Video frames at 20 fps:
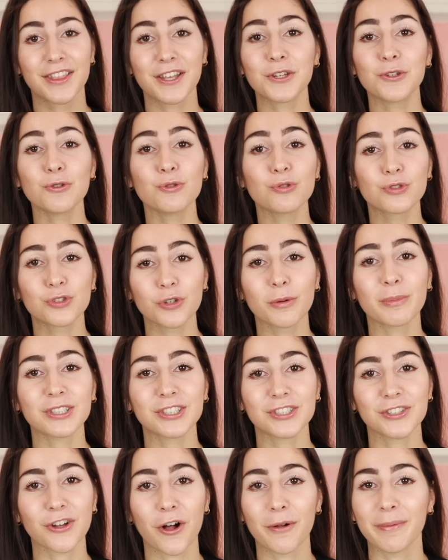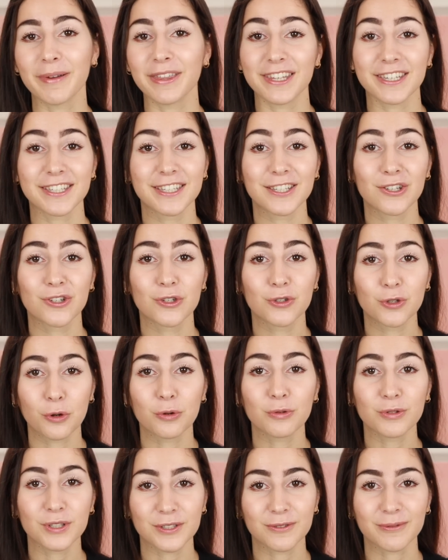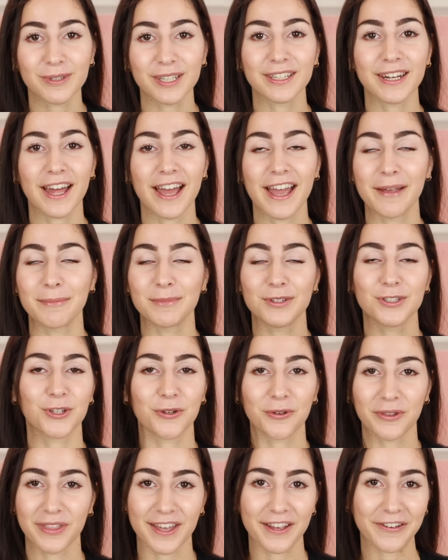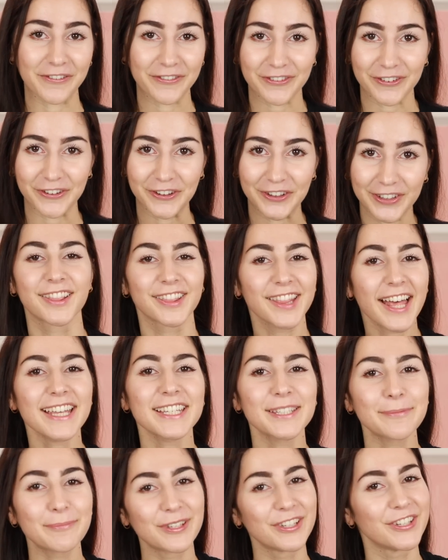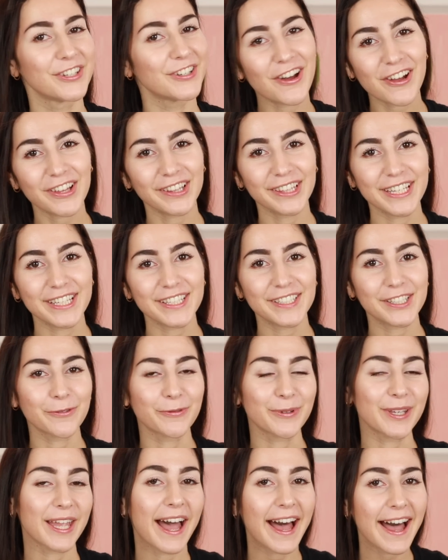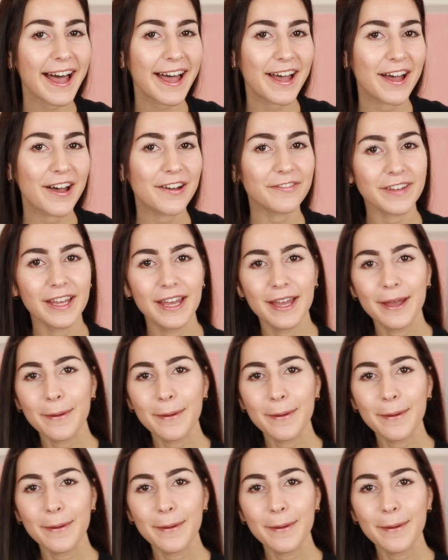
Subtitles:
Thank you so much to Almay. This is so sweet. I'm so thankful. Last but not least, we have